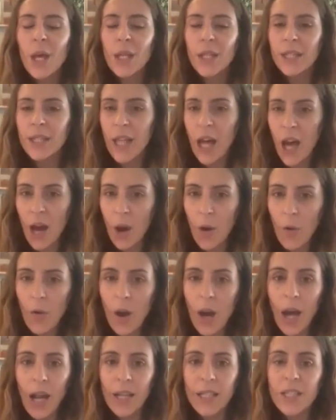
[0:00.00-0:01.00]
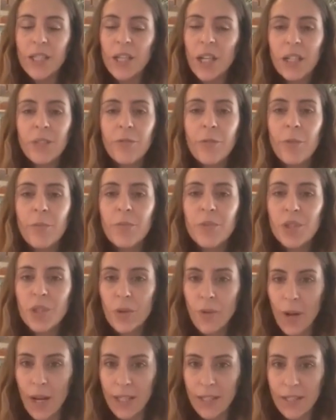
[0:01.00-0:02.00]
Now, I'll start from
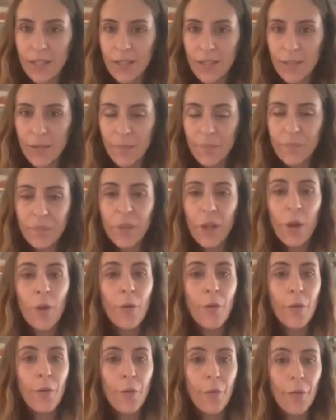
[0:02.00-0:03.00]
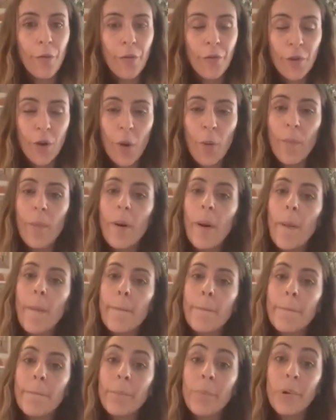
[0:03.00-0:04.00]
scratch, from
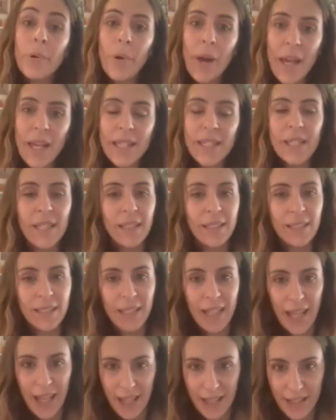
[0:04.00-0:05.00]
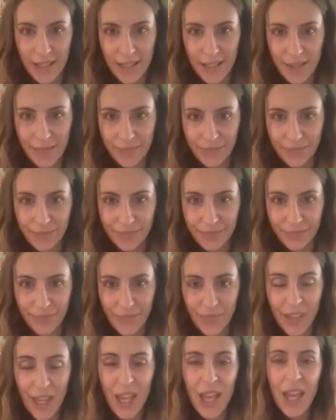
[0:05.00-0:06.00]
present tense.
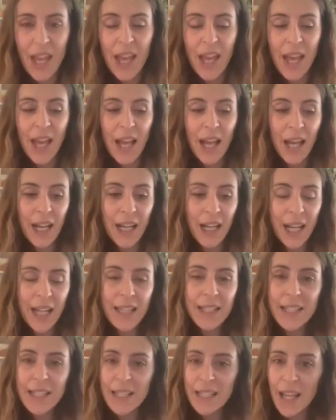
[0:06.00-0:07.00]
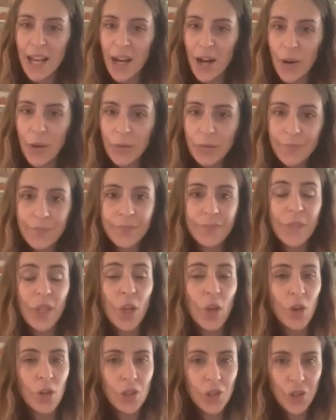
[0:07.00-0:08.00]
Let's now
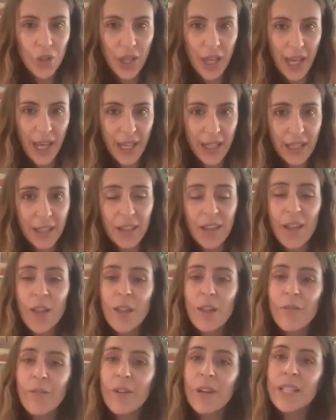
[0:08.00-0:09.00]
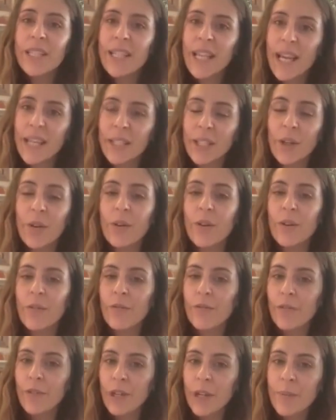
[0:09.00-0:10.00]
conjugate the first category of
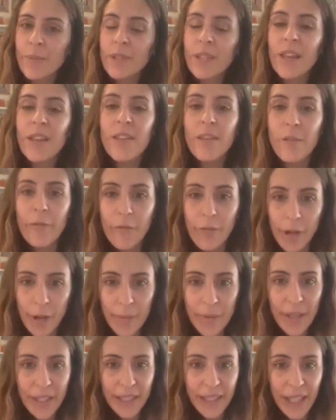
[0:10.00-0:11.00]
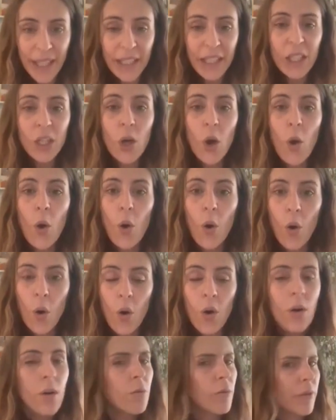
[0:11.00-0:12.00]
verbs, the verb that end in
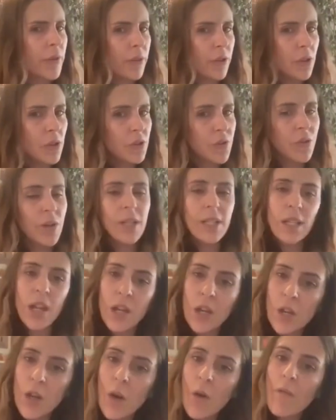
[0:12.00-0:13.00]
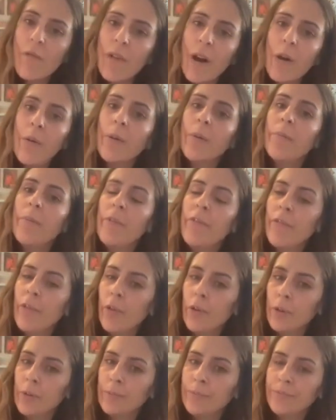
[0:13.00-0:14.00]
O with no stress, no vowel before.